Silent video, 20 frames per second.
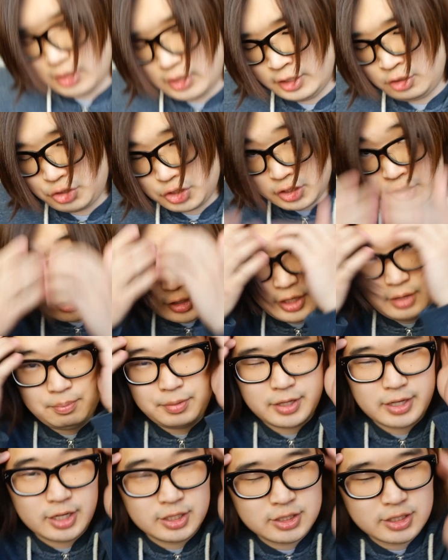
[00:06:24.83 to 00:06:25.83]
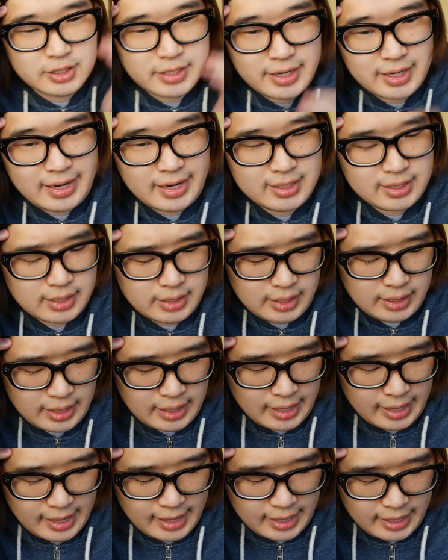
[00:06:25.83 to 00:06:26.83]
Interestingly, because this deck
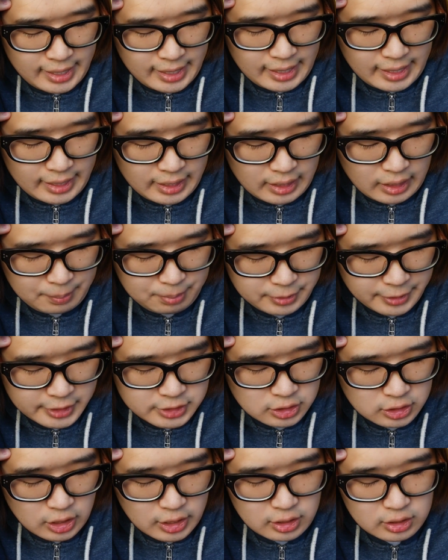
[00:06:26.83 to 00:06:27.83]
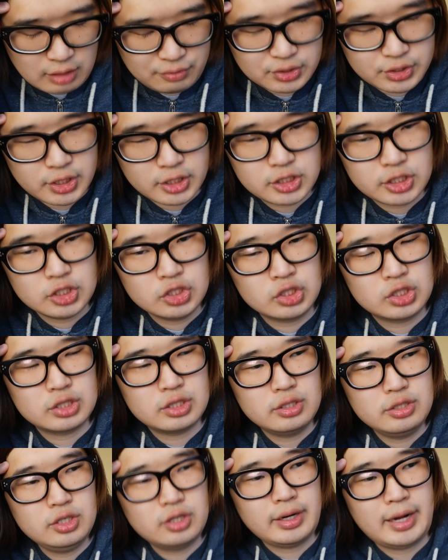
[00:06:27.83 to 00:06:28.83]
plays a lot of level
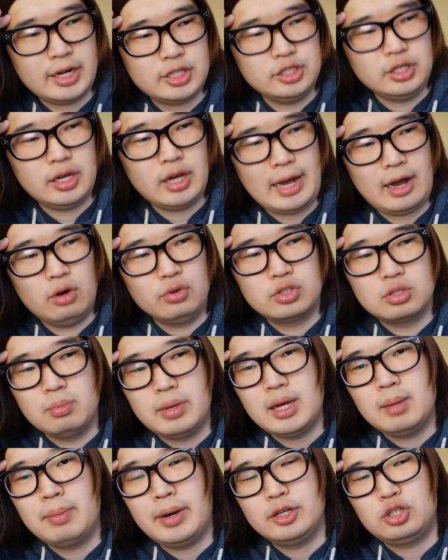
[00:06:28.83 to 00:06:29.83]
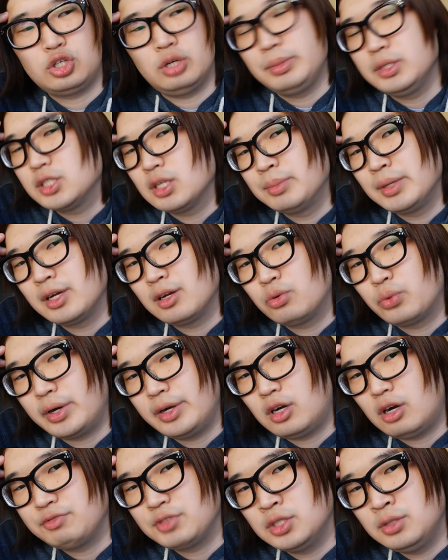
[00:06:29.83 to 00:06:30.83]
6s, you can actually out-domain by Tribute Summoning
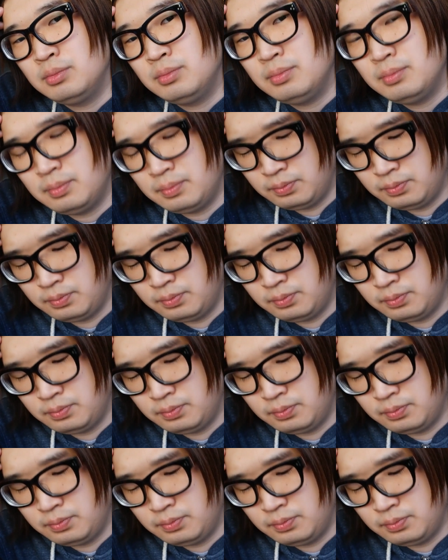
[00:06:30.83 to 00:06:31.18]
quite often.